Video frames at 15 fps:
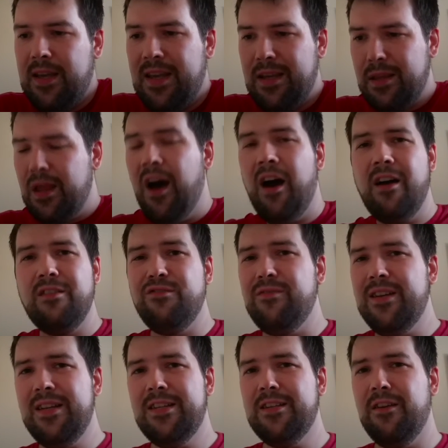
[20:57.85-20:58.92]
It's hard
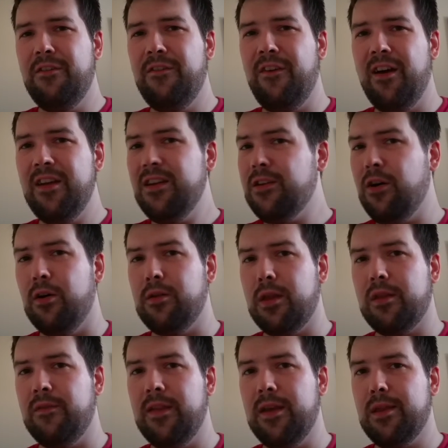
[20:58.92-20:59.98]
really to find
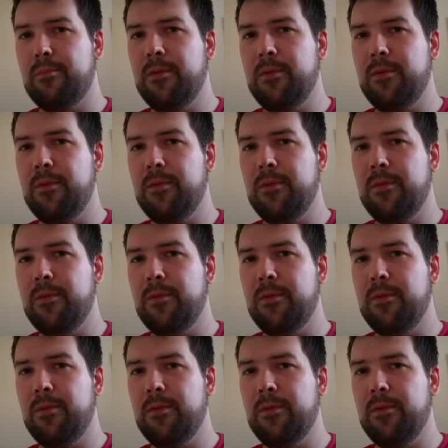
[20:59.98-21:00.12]
cons for this,